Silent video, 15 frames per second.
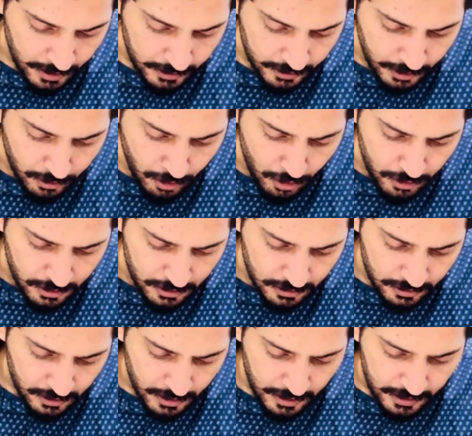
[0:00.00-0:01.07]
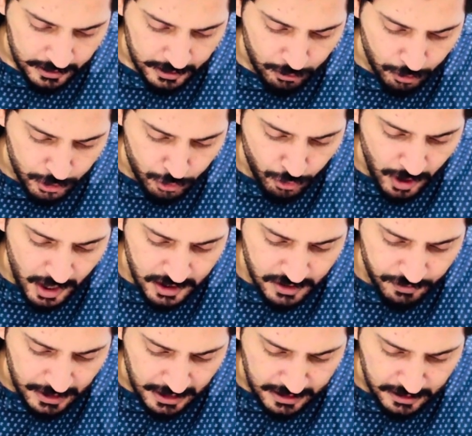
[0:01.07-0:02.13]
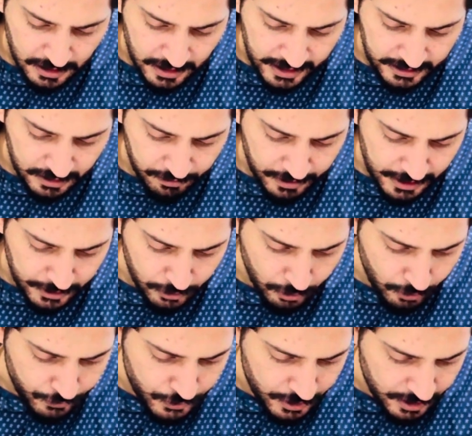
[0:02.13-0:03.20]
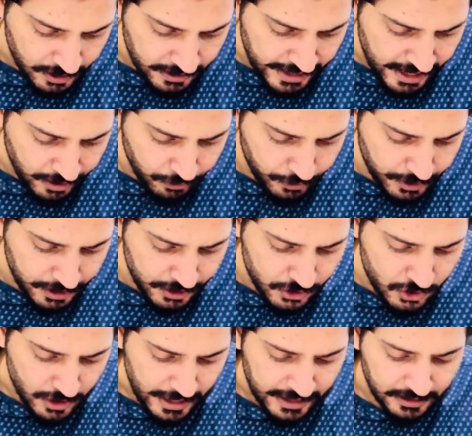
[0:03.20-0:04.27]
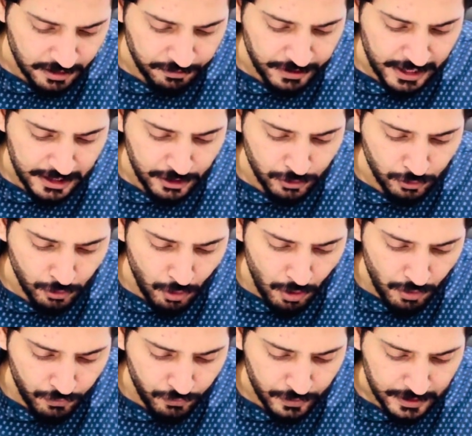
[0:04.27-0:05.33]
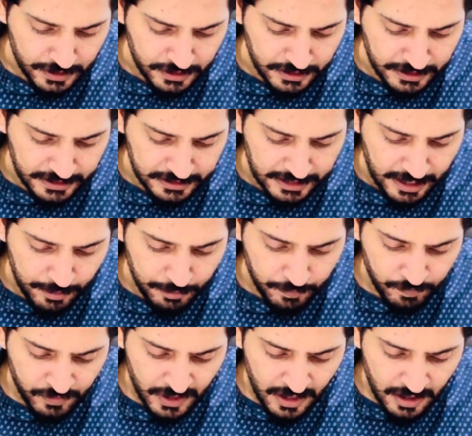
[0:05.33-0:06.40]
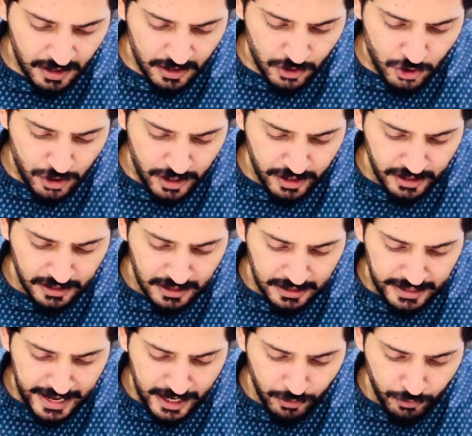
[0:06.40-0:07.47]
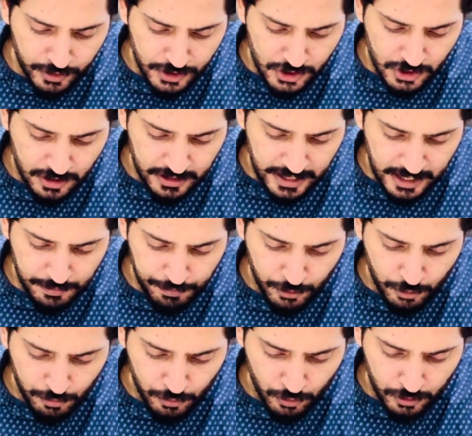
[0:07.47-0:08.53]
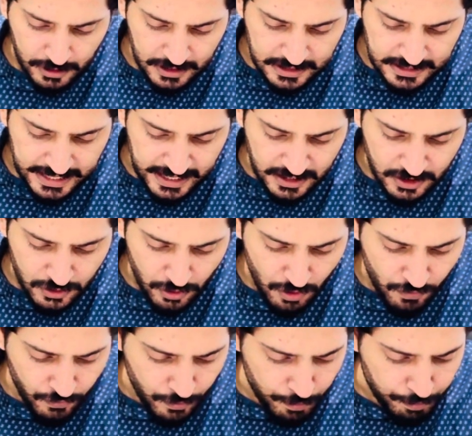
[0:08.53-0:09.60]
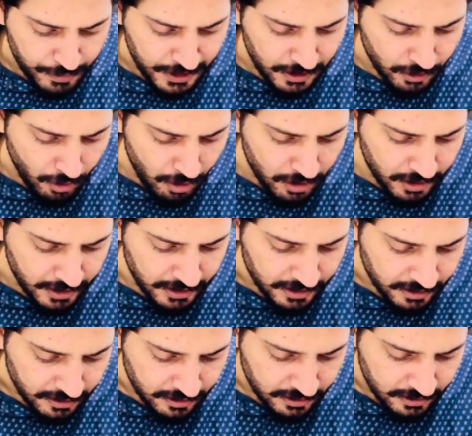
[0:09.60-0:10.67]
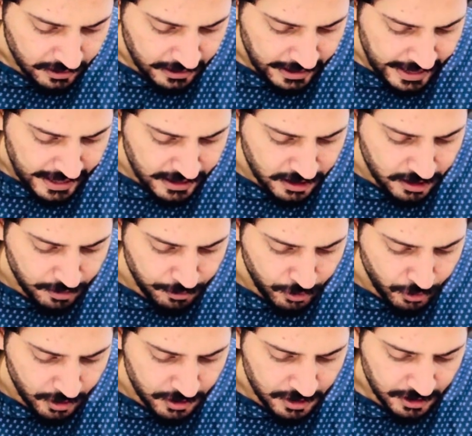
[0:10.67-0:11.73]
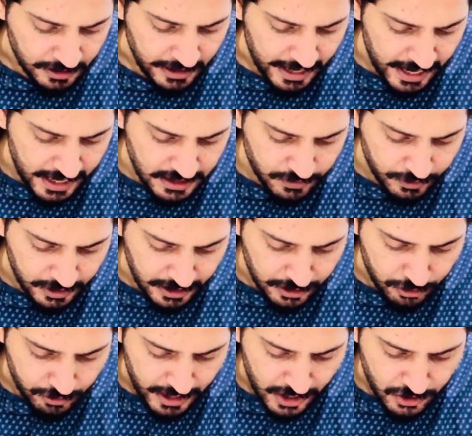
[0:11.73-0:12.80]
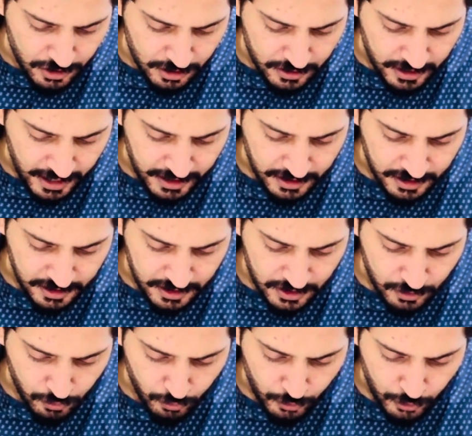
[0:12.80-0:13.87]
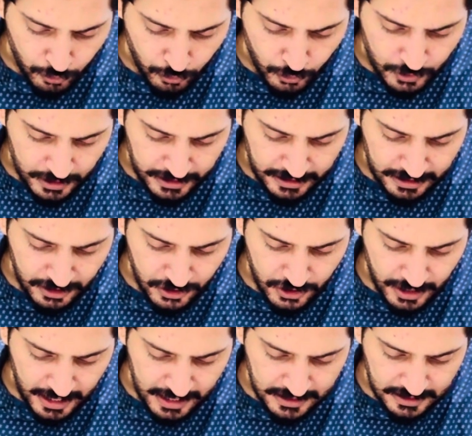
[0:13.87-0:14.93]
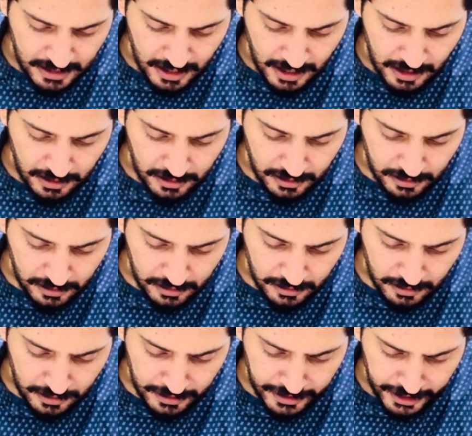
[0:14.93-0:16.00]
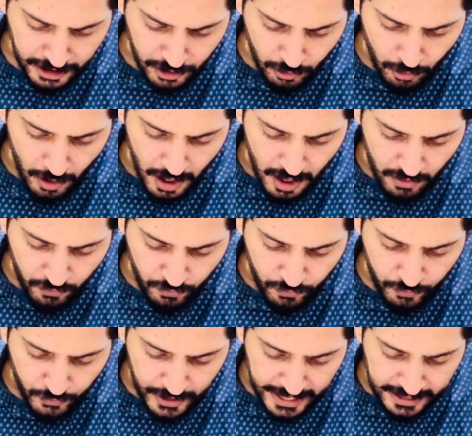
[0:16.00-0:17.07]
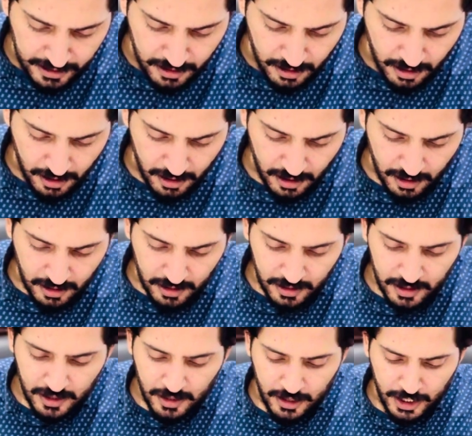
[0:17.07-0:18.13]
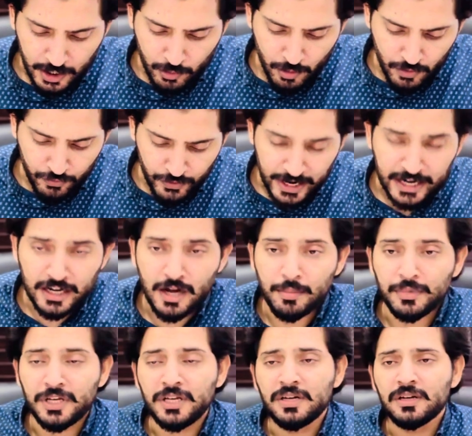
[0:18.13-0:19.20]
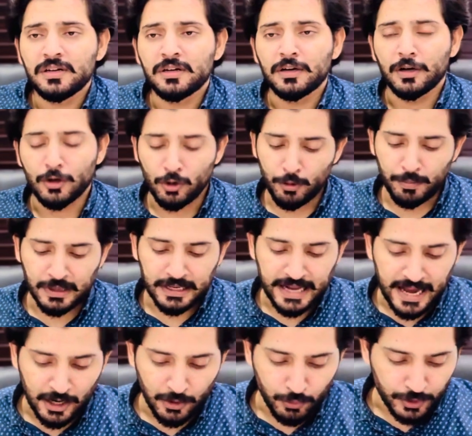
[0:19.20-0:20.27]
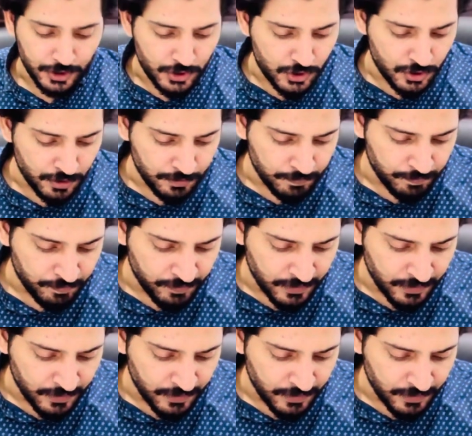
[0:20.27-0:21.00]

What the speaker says: The contrast will underline the value of shared language and the value of learning them. Sharing a language can promote a sense of belonging and community, as with the international scientists who use English as a lingua franca. Lingua franca means global language,